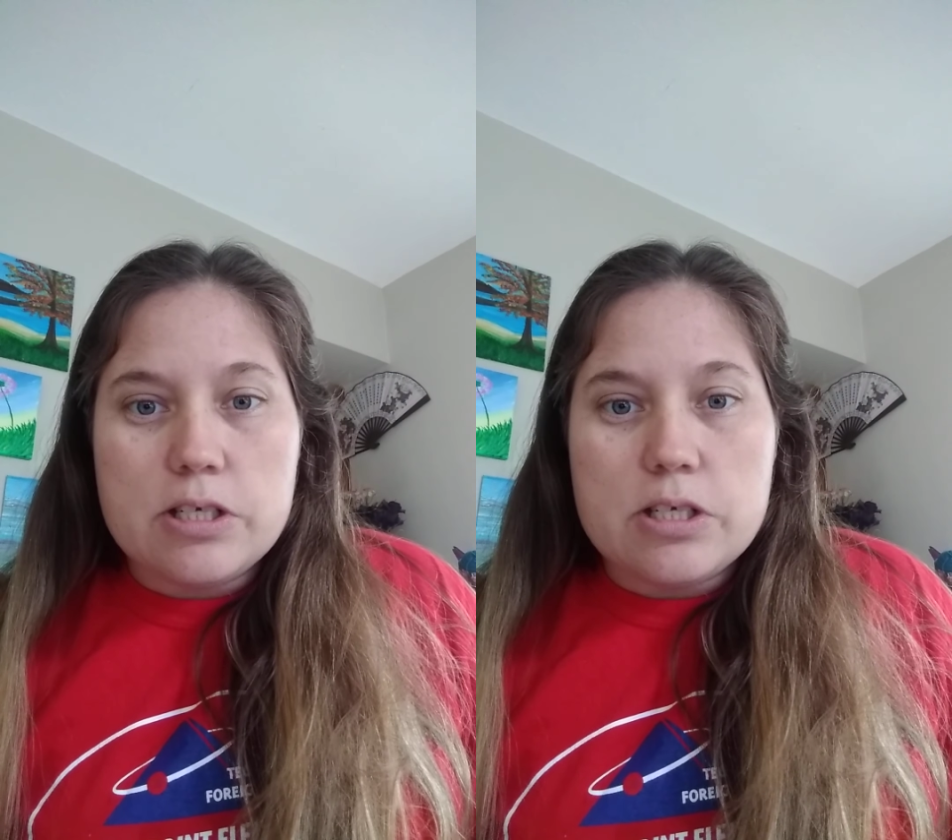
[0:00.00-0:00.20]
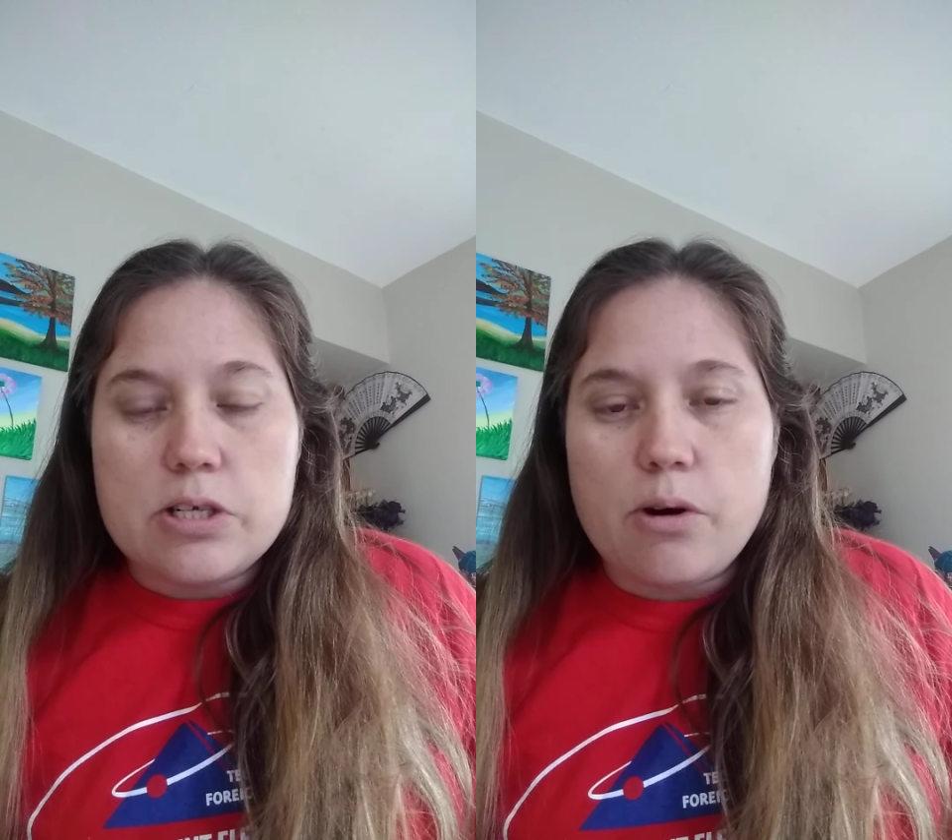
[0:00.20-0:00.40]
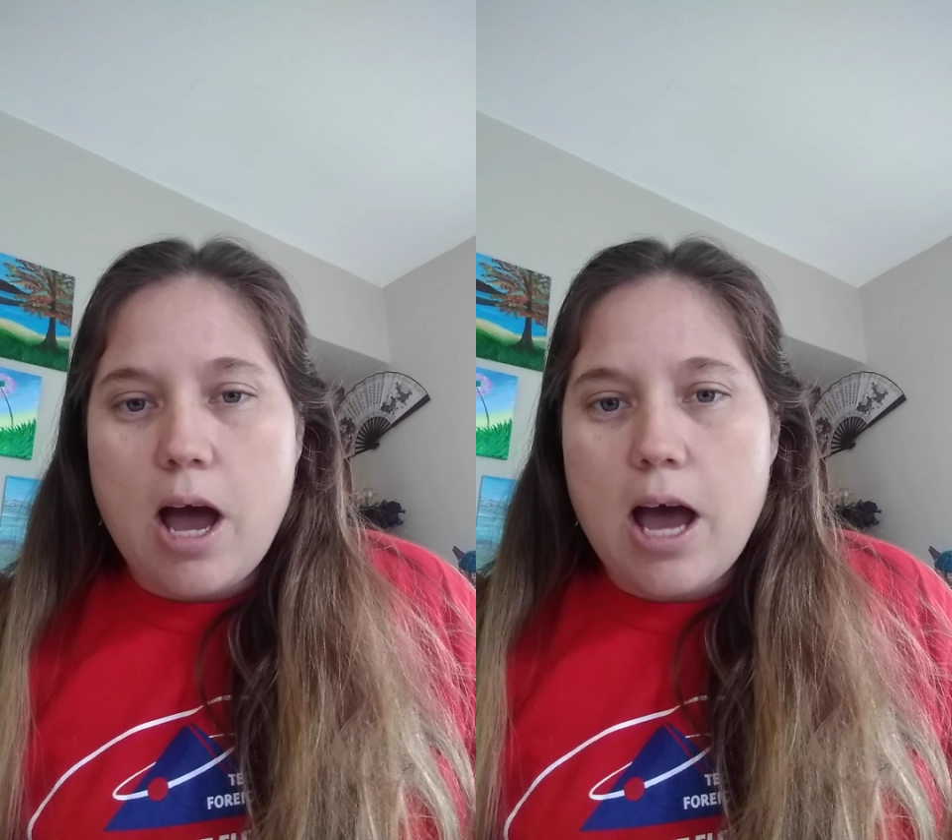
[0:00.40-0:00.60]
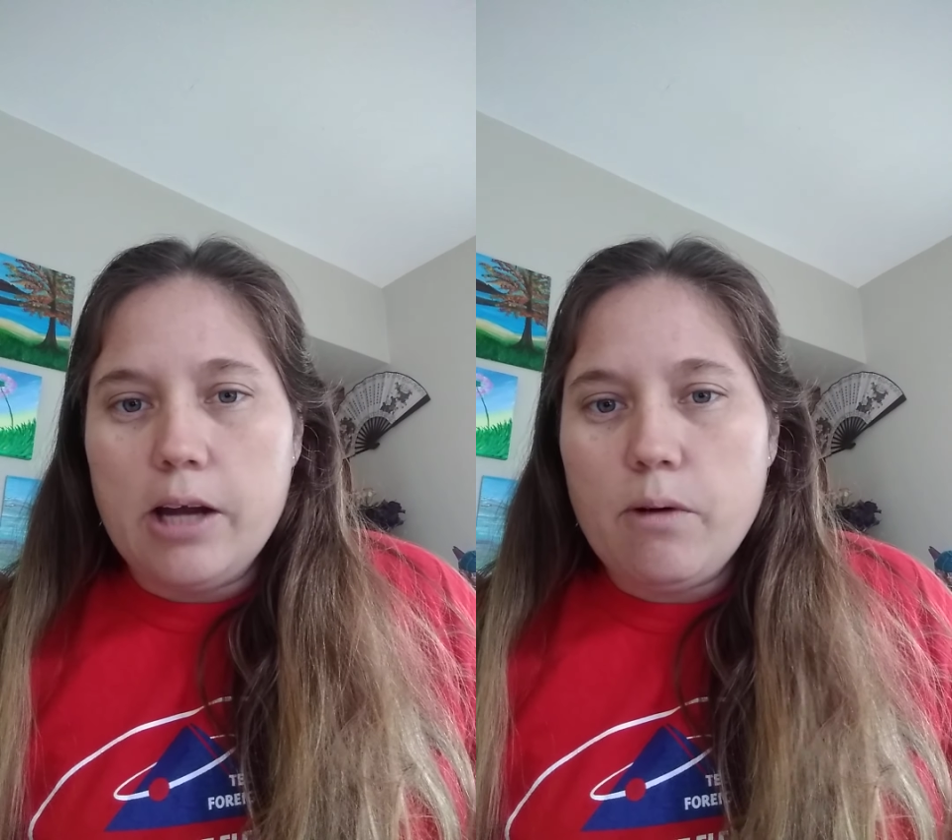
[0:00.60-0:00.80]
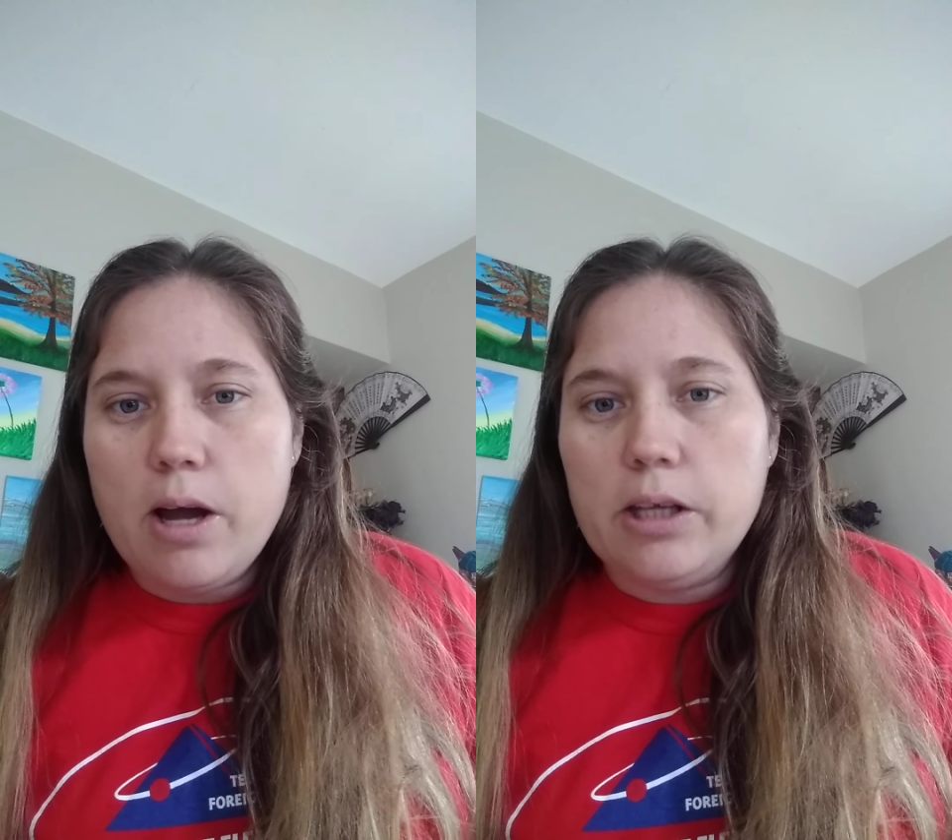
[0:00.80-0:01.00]
So I
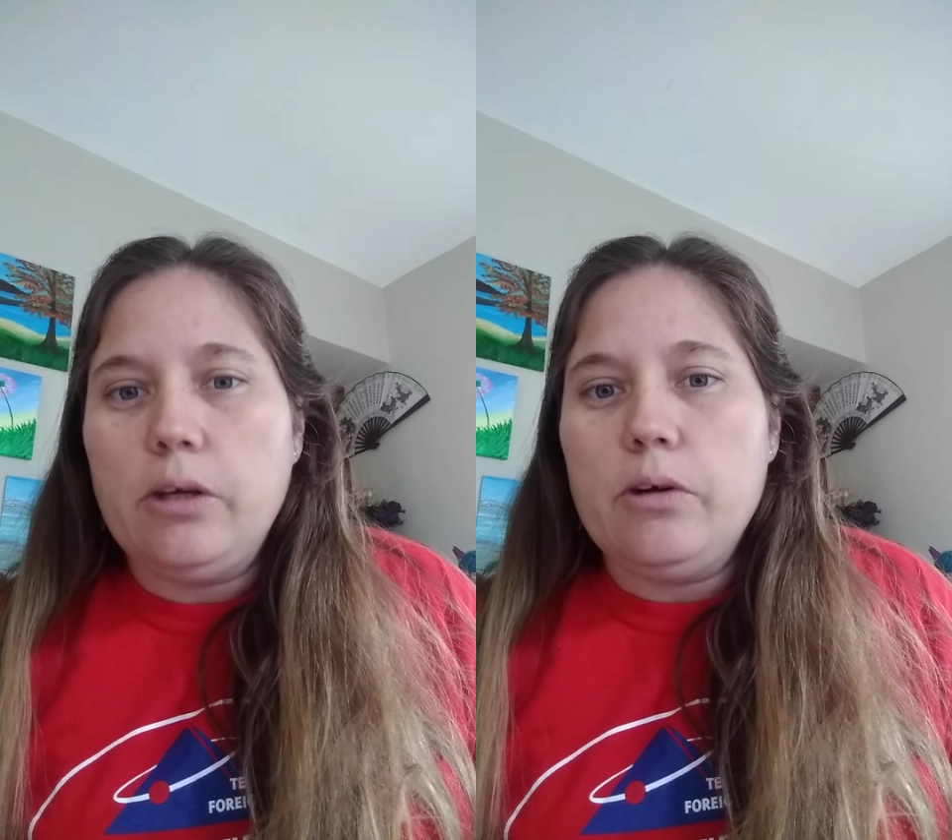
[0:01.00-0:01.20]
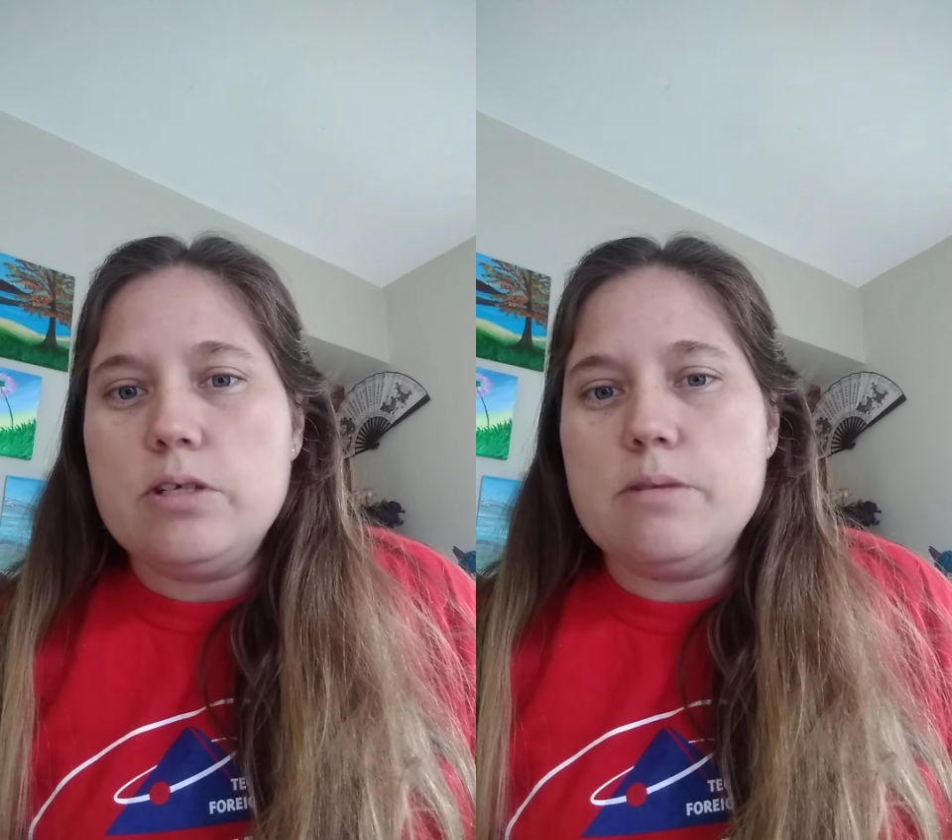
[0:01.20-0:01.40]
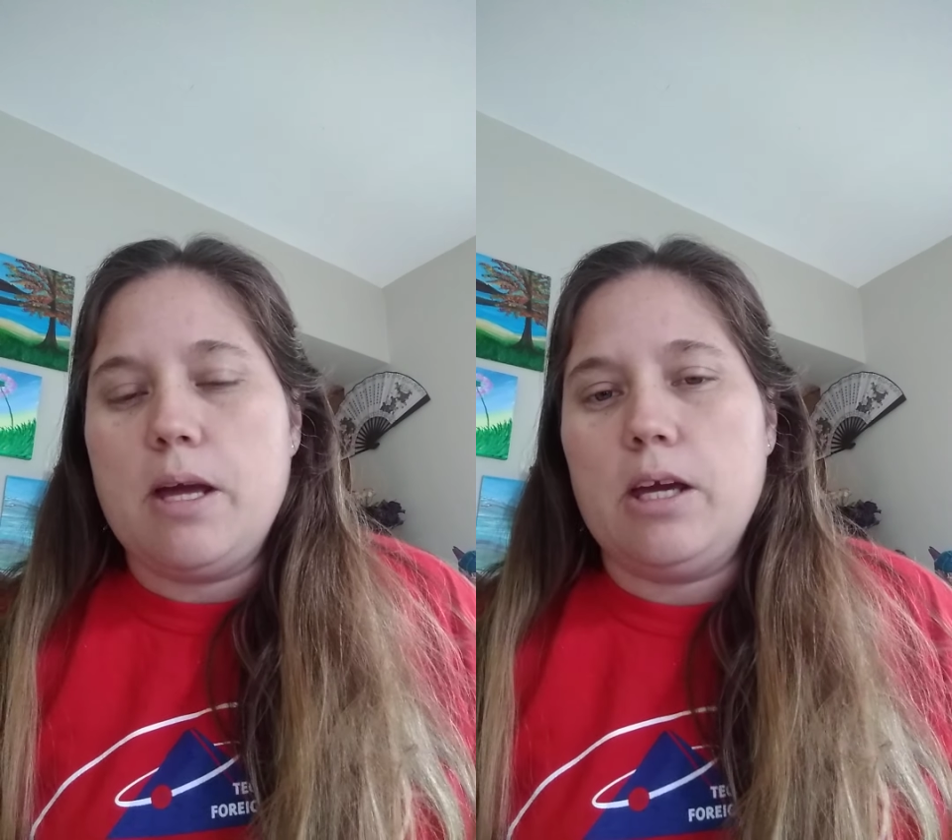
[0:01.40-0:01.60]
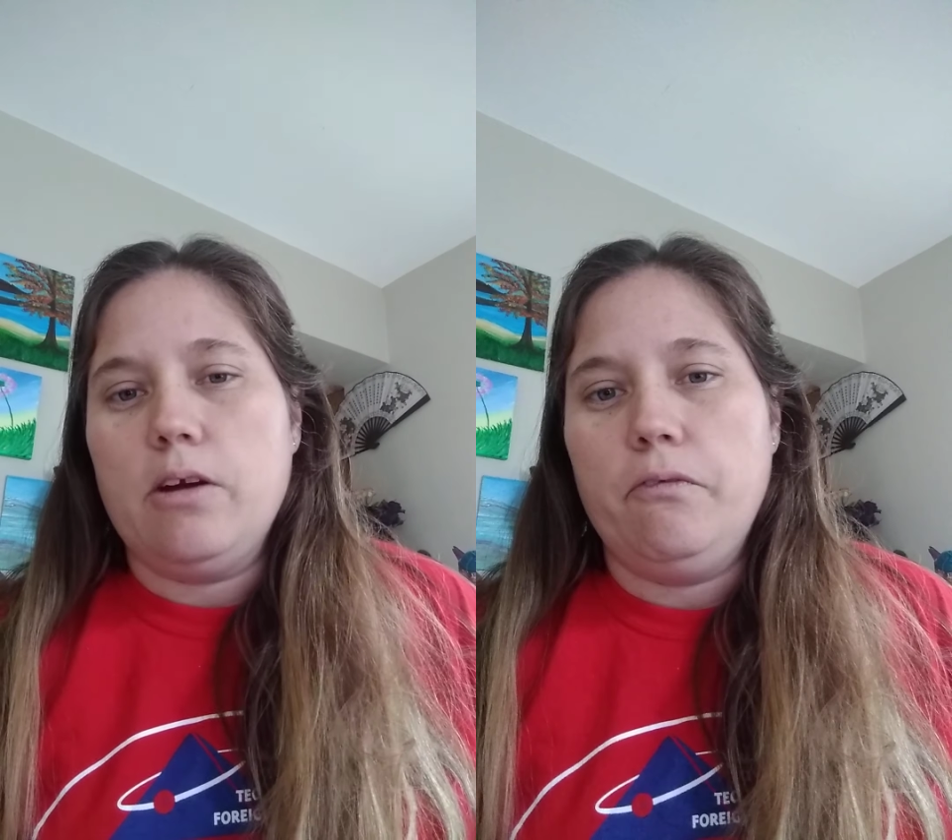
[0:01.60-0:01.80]
want you to make your